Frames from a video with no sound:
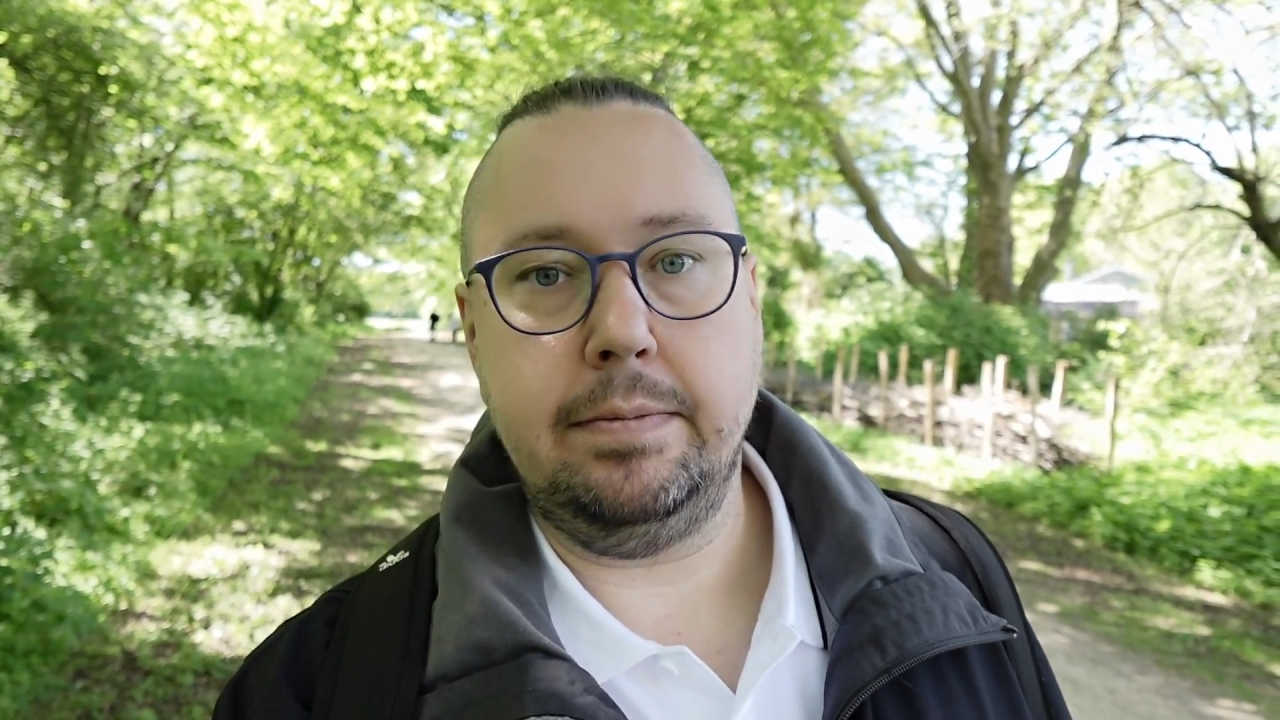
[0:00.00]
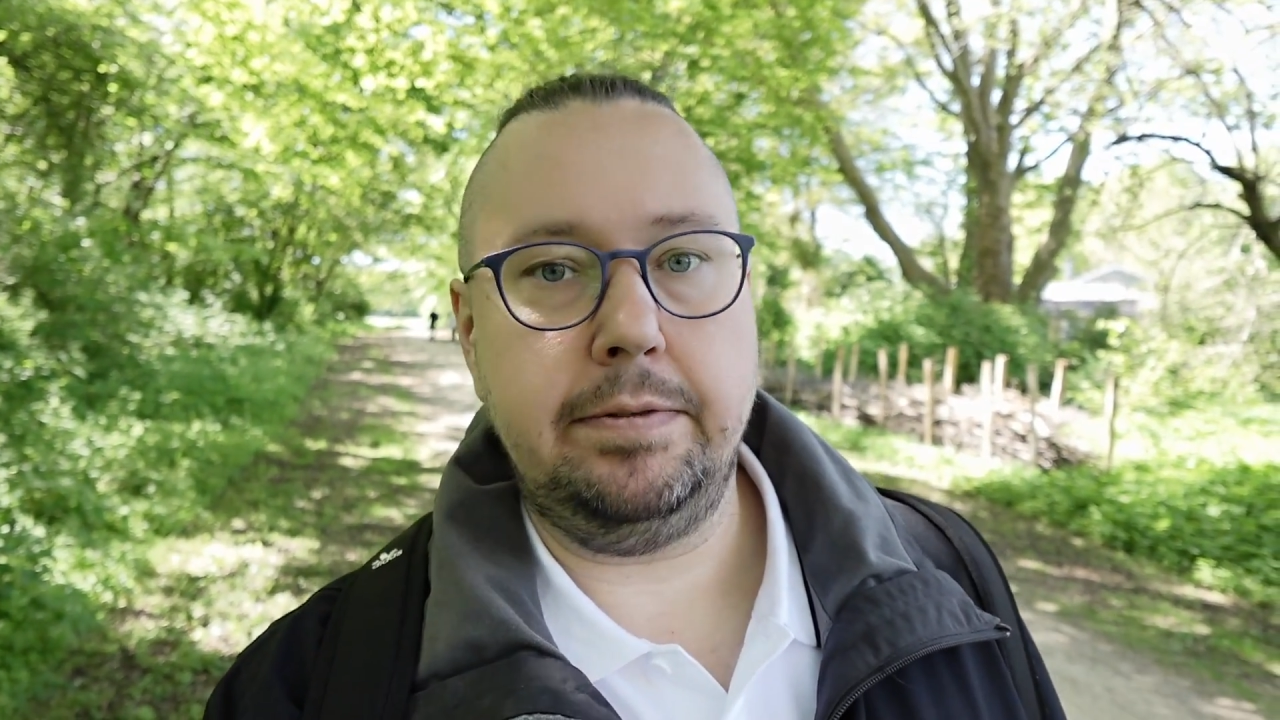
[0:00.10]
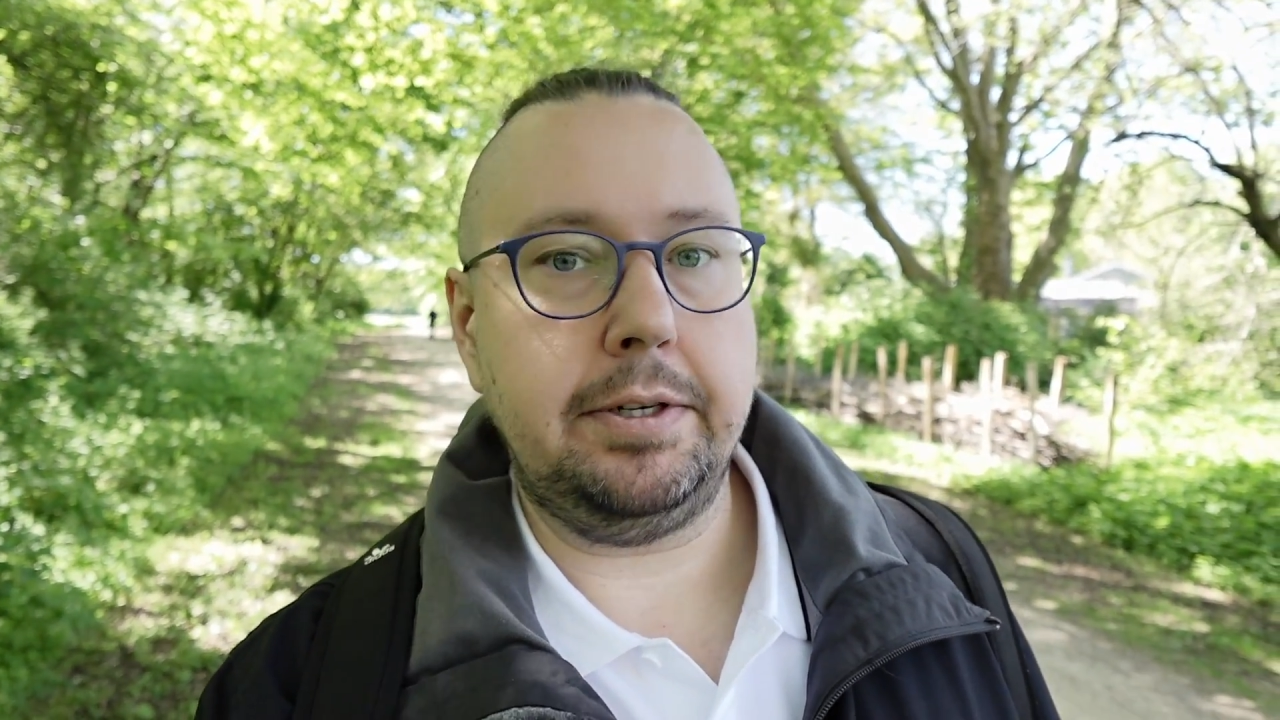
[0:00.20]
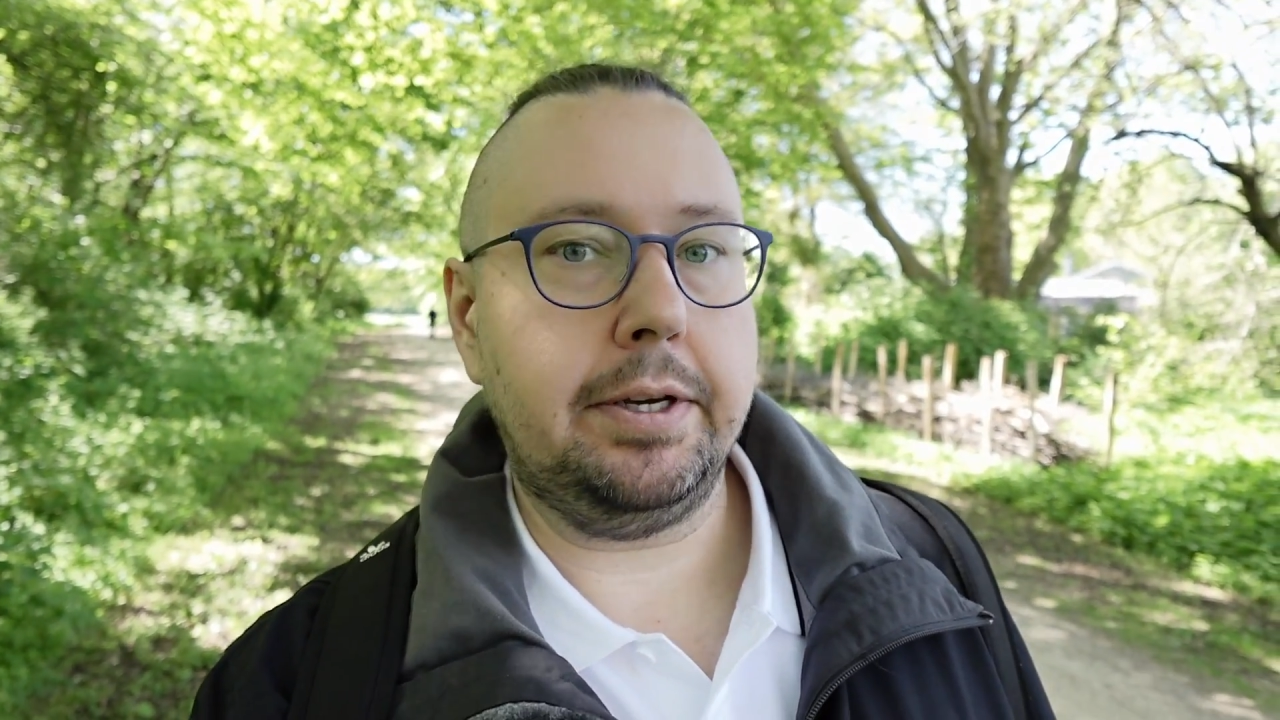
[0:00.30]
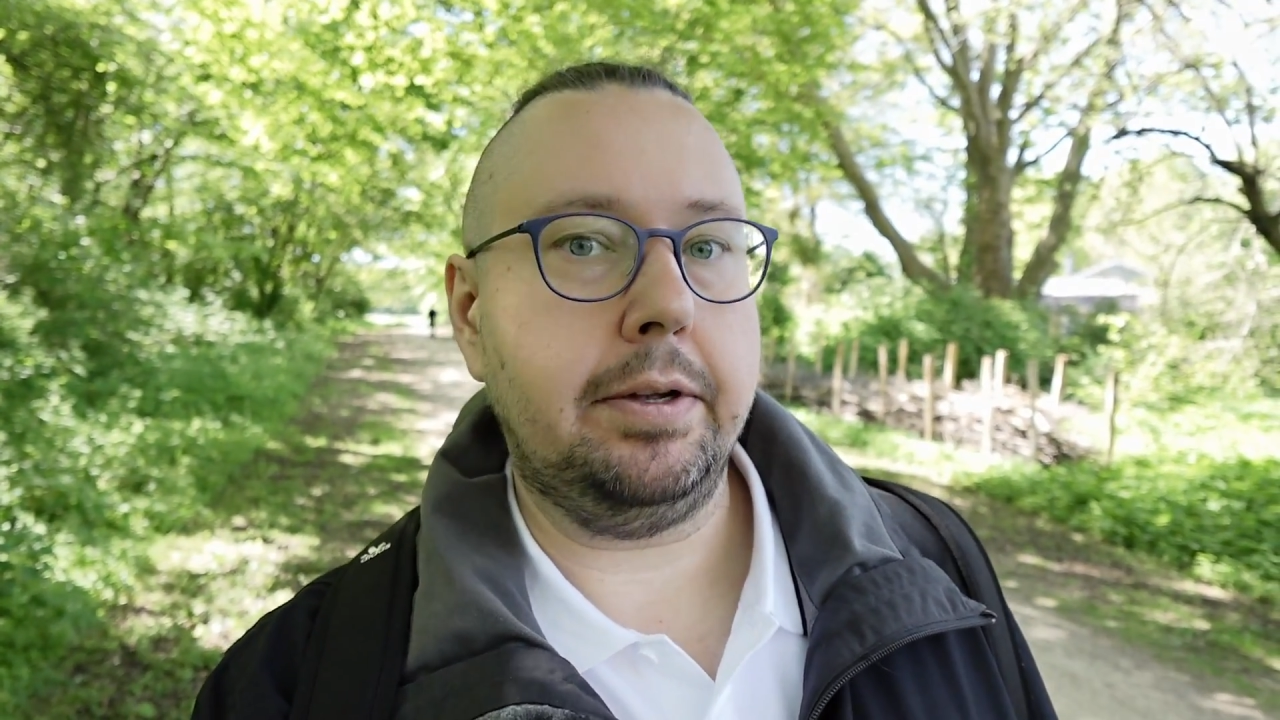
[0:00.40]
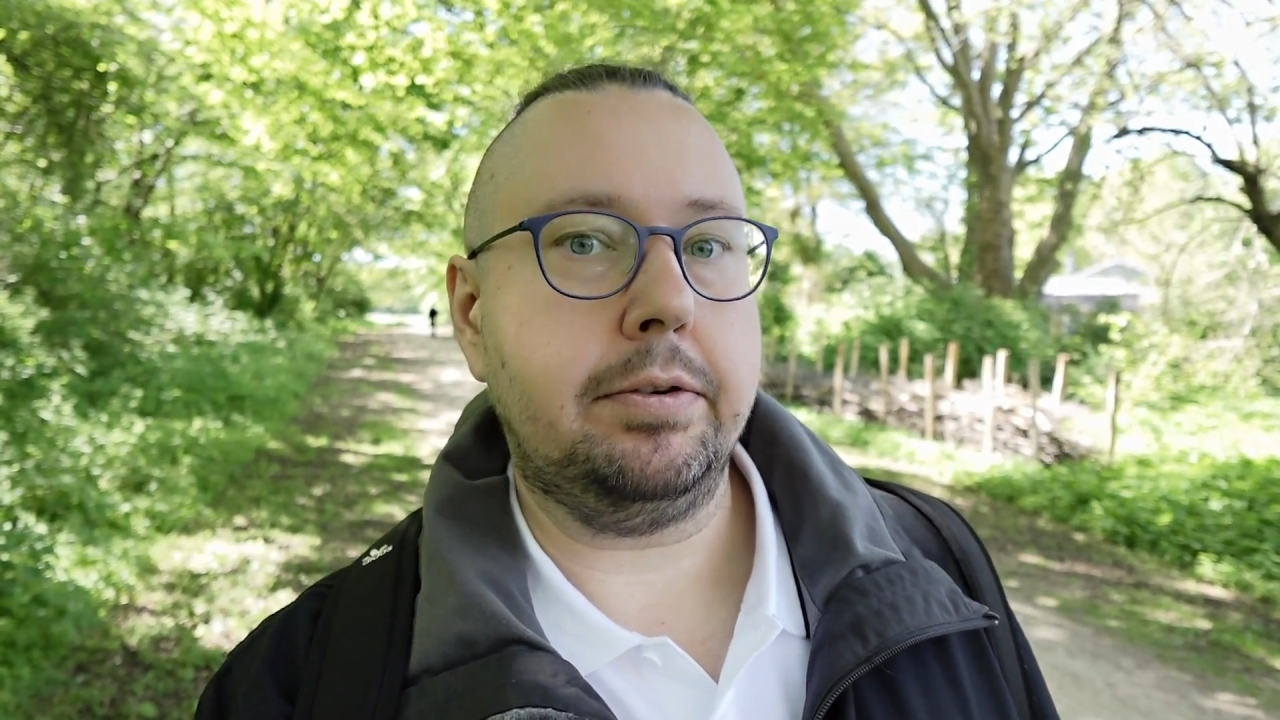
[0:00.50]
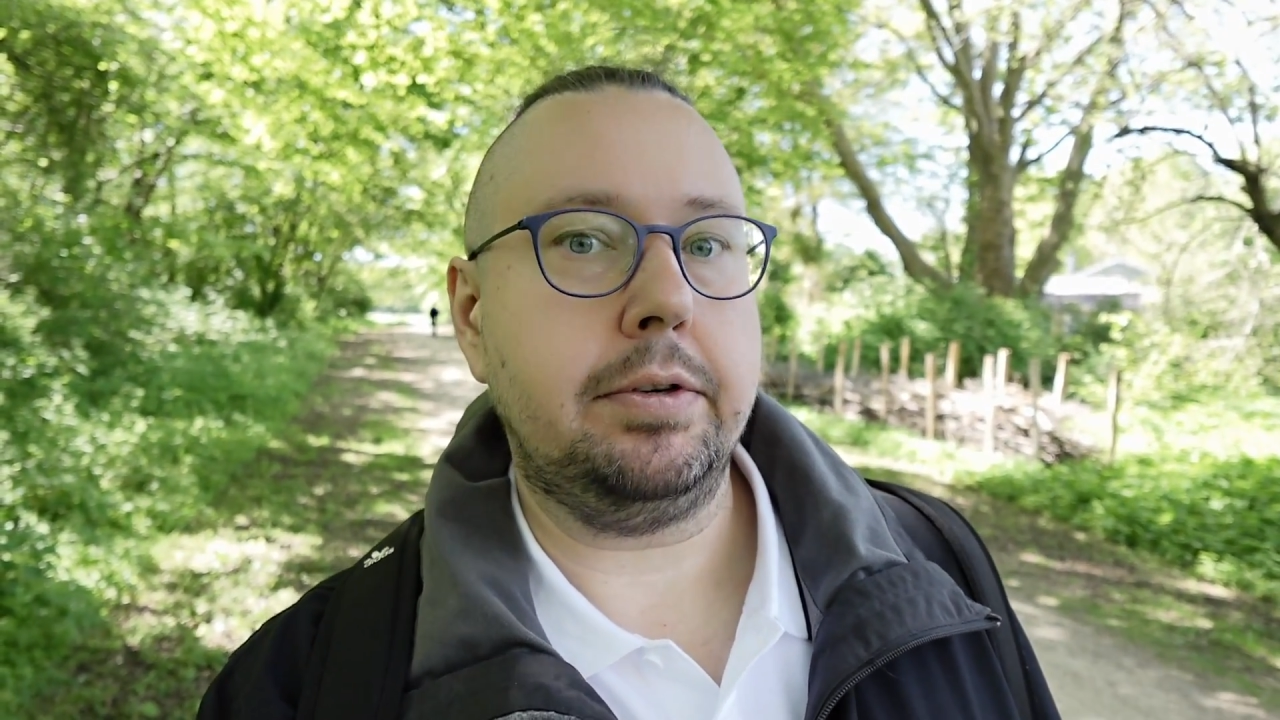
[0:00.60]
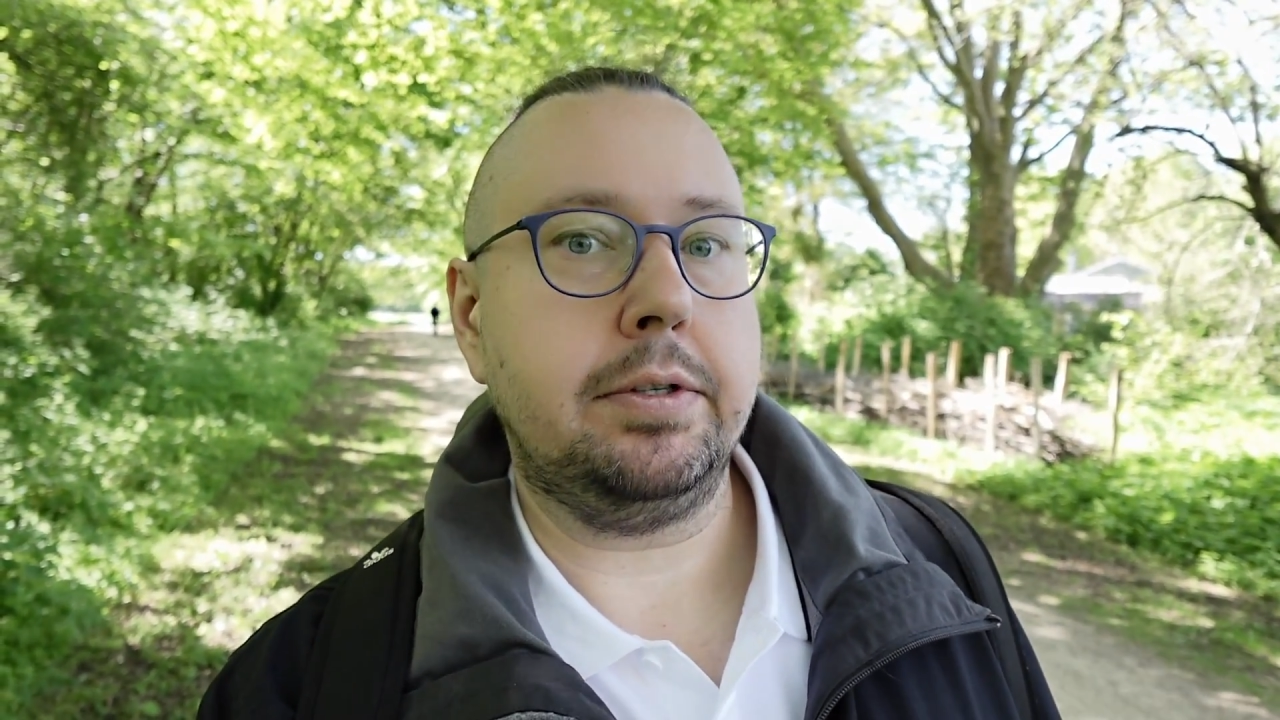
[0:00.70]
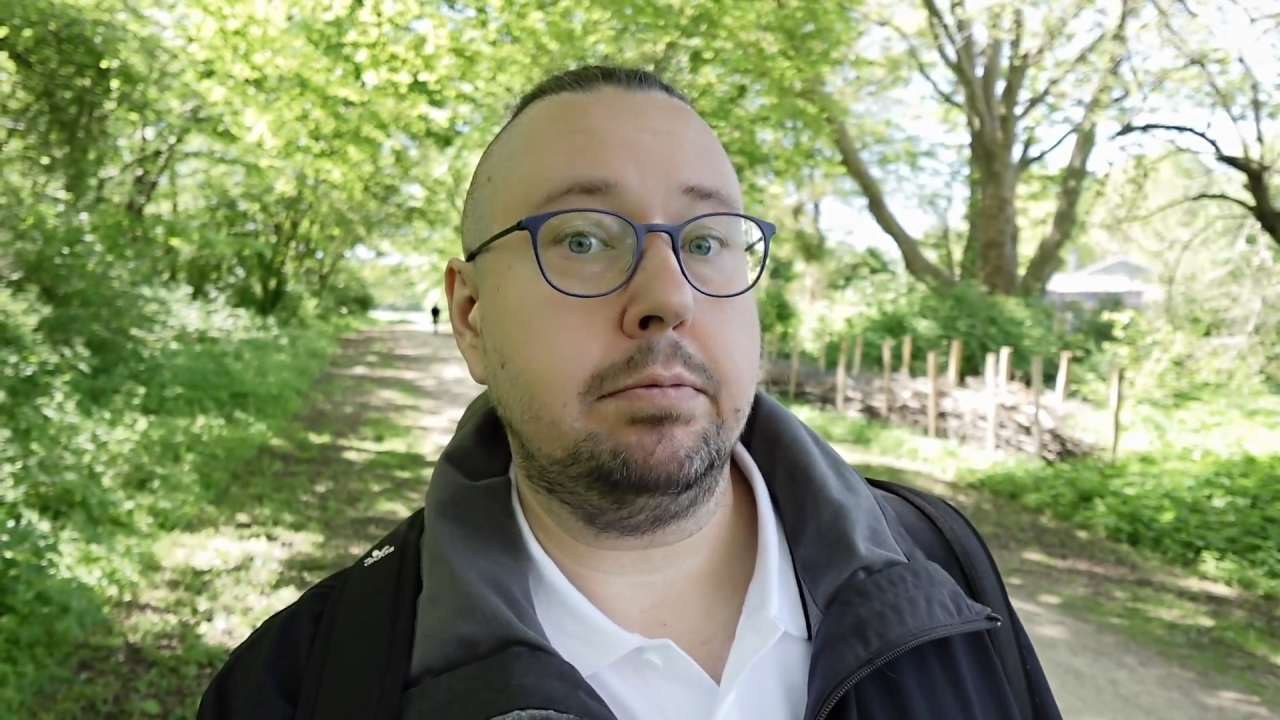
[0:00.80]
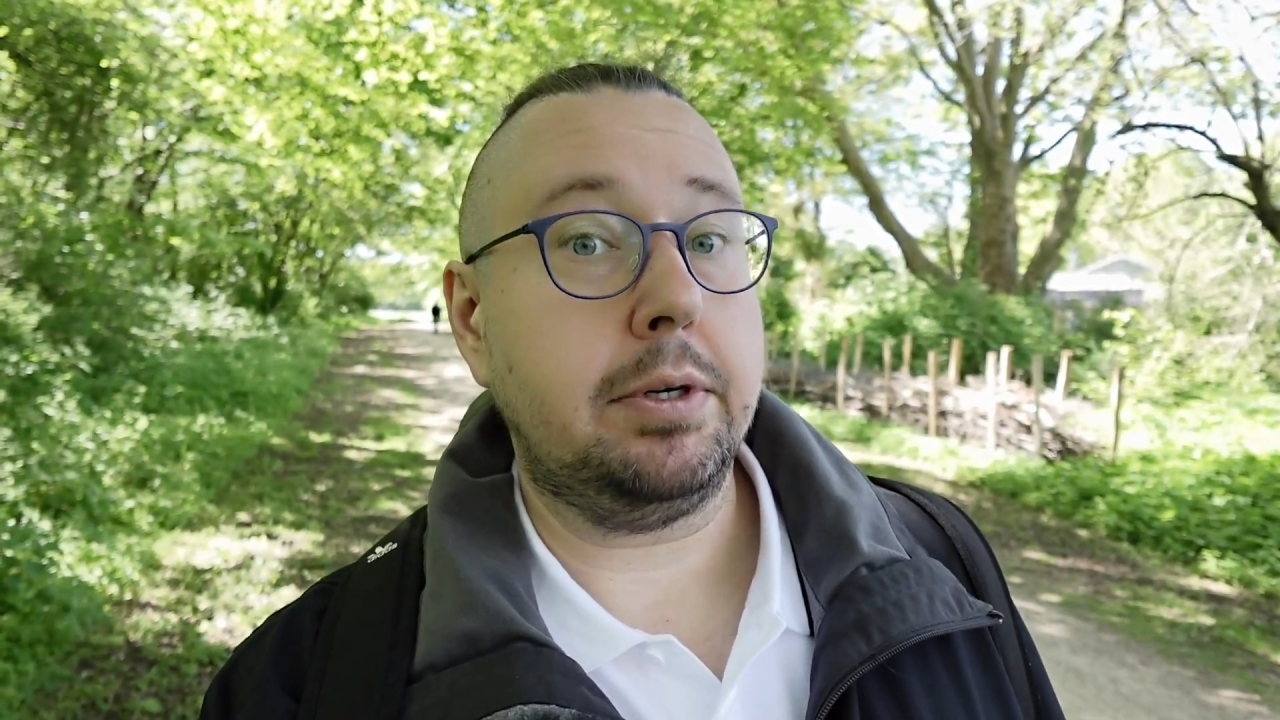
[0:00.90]
funny
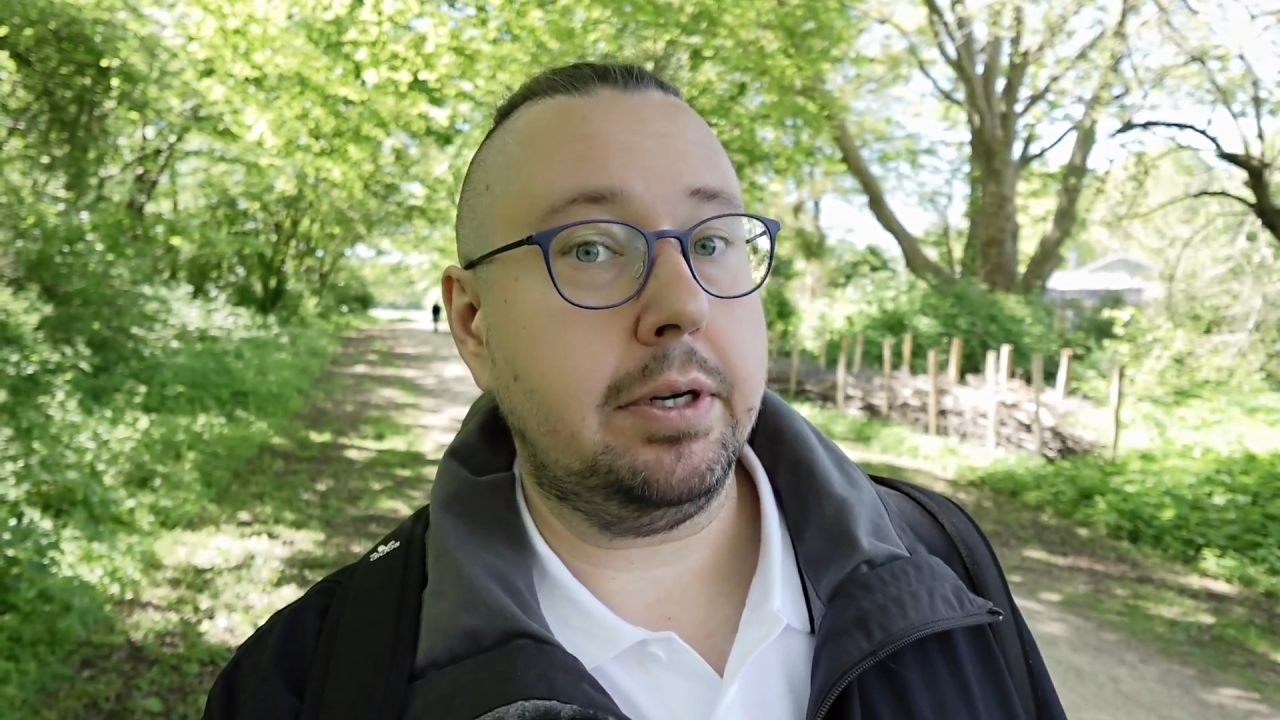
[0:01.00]
countries where